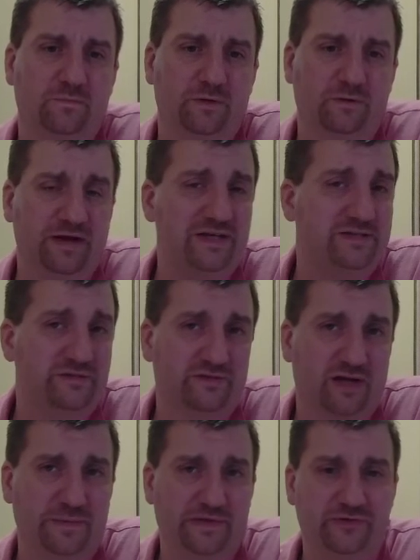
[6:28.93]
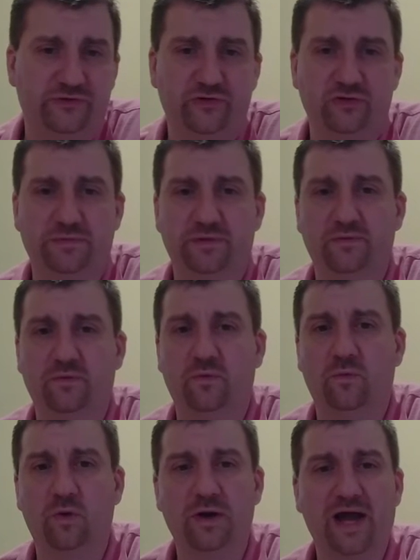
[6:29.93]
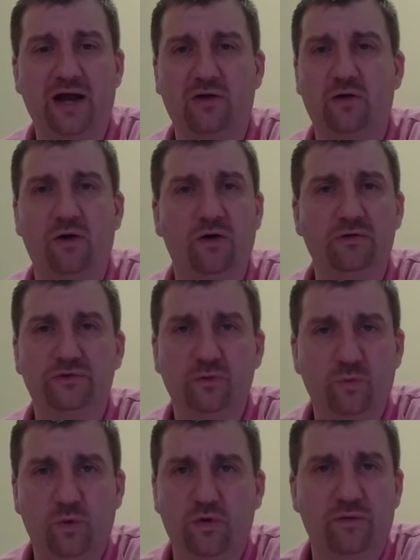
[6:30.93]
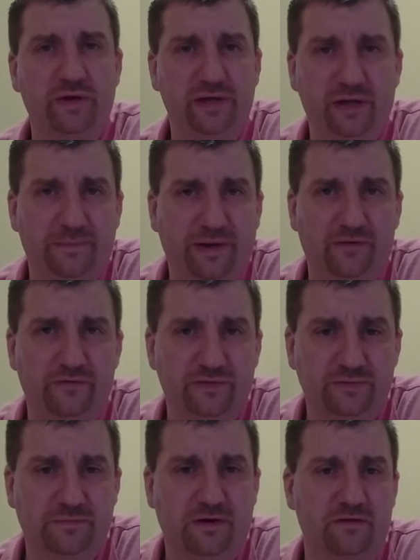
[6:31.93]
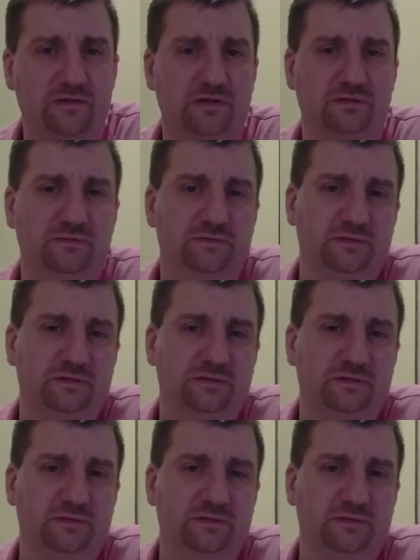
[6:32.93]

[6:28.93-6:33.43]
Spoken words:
Christ is coming soon, but we're not called to worry about tomorrow.